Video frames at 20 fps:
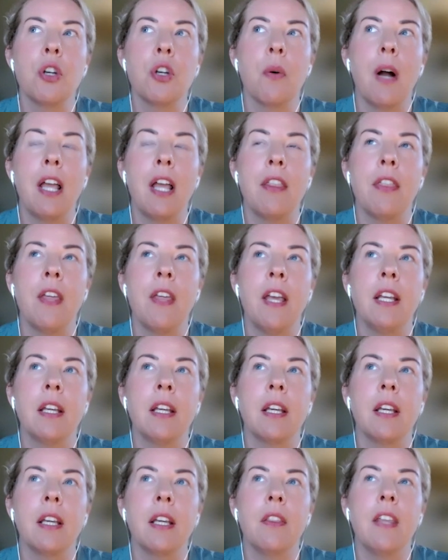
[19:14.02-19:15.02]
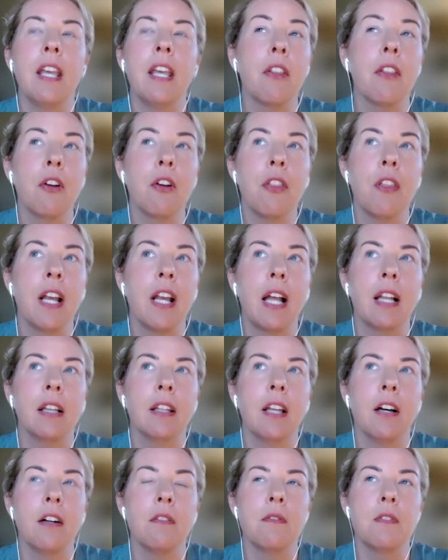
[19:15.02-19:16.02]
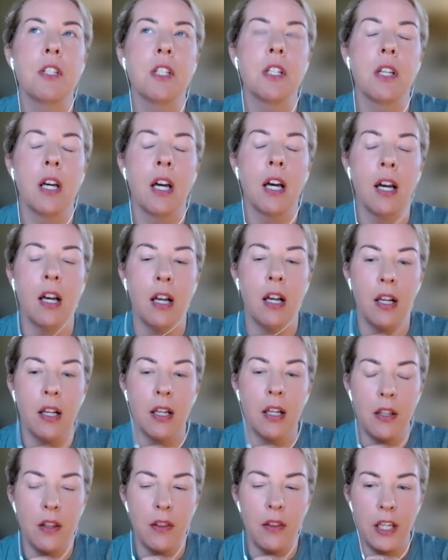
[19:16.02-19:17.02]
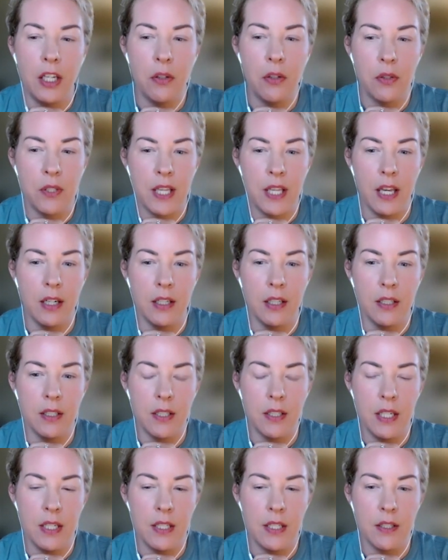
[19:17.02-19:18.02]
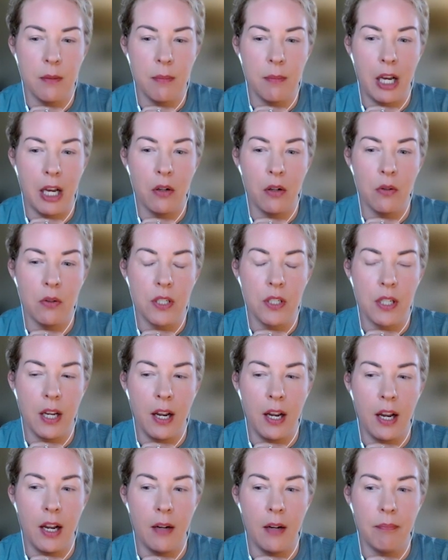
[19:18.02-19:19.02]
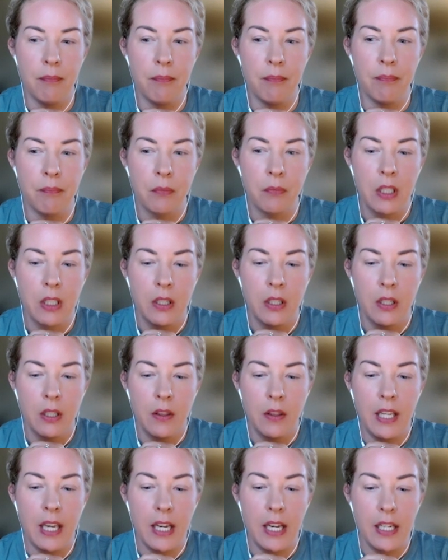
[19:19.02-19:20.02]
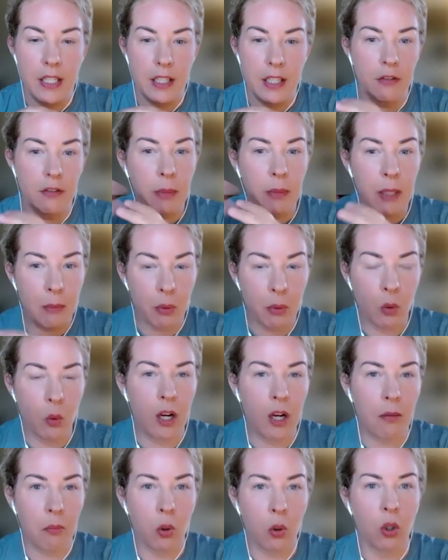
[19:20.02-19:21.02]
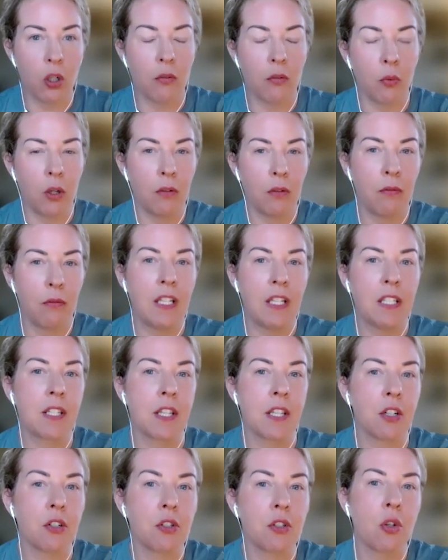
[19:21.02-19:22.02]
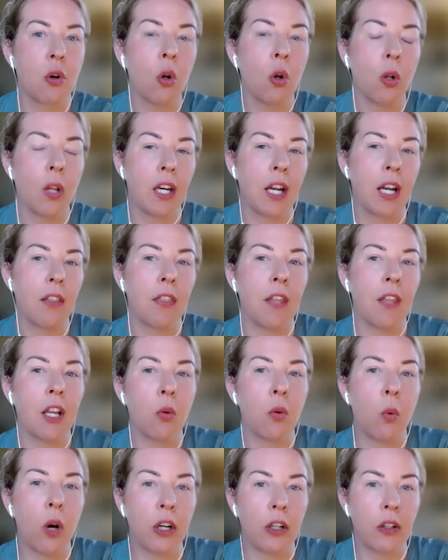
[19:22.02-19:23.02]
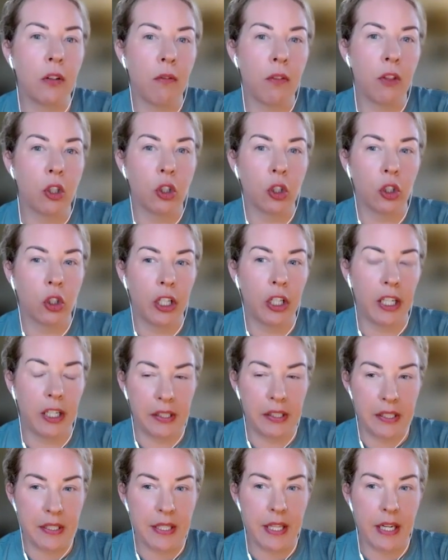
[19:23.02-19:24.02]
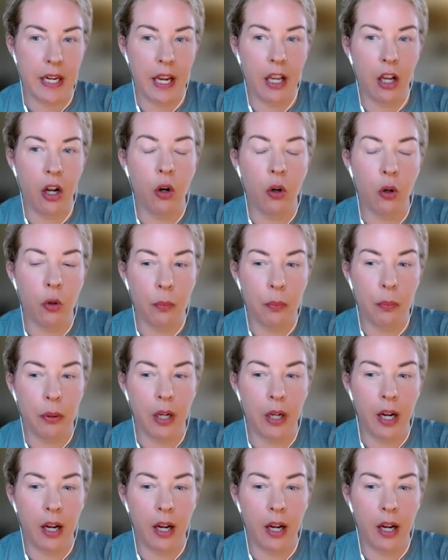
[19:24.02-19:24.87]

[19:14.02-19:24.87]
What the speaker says: I think the other thing I loved that you said is about the idea of people want more of what feeds their soul. And I think one of the learnings that I hope